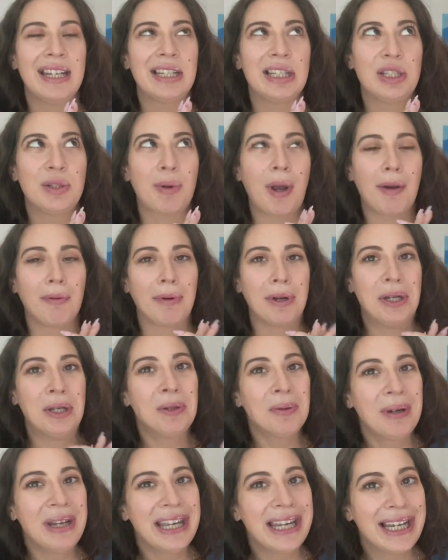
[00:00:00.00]
do I
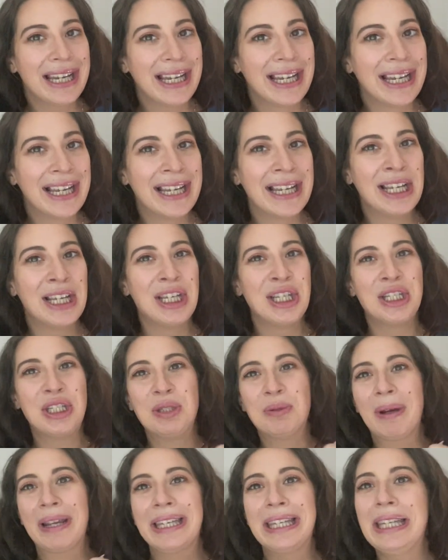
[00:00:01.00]
renew it?
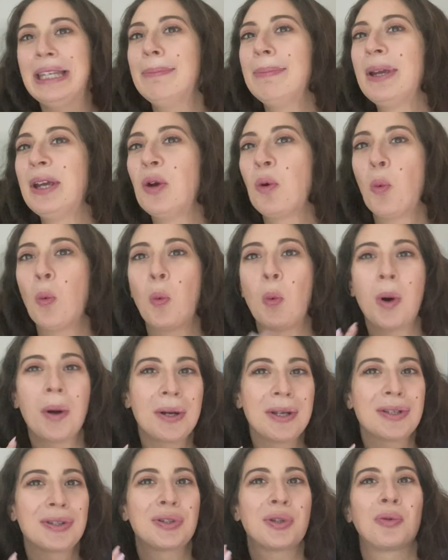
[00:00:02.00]
Do I keep it? What
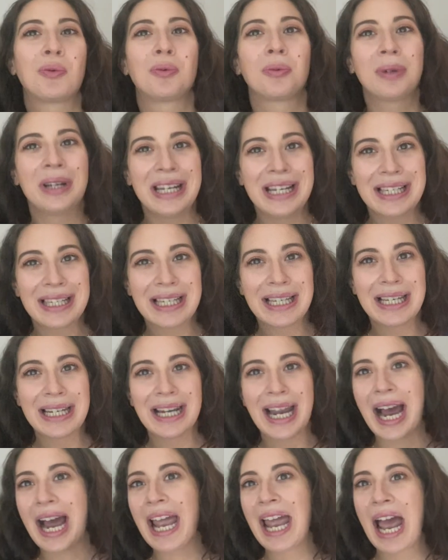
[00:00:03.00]
is the
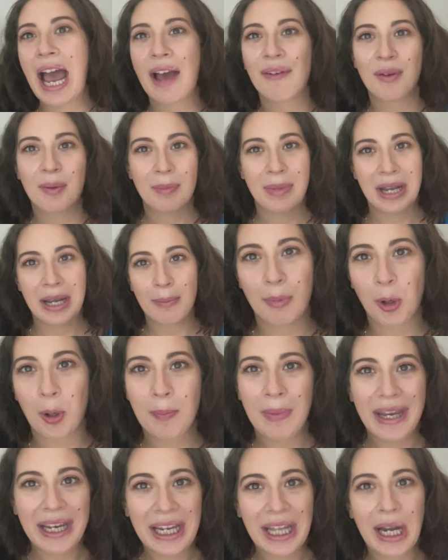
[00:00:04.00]
reason I haven't been able to
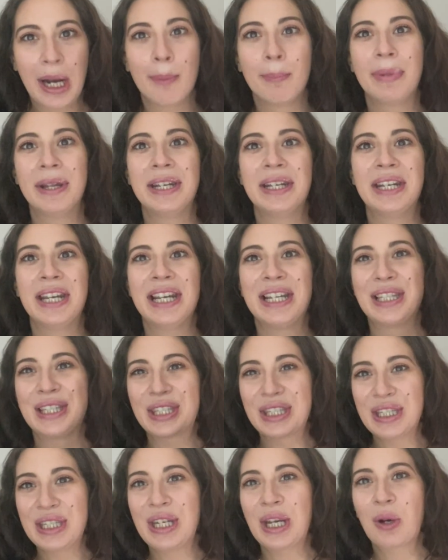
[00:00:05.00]
pick it up and
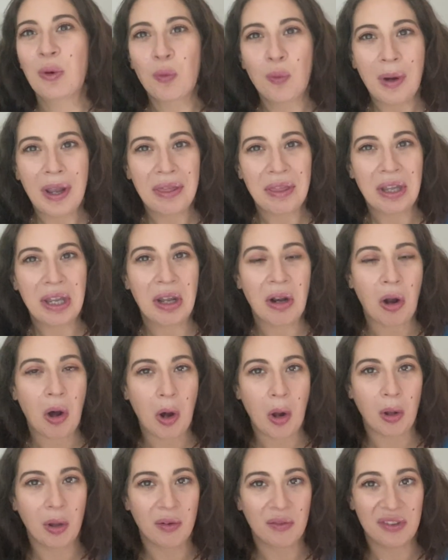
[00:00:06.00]
stick with it
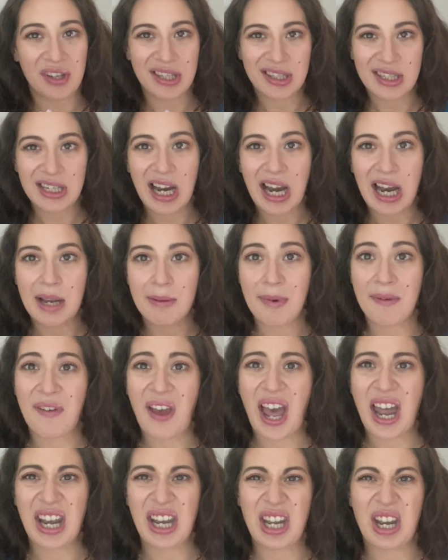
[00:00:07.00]
all of this time? I've
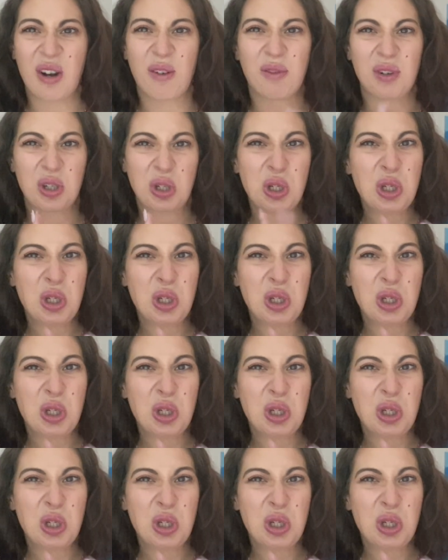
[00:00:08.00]
had it now for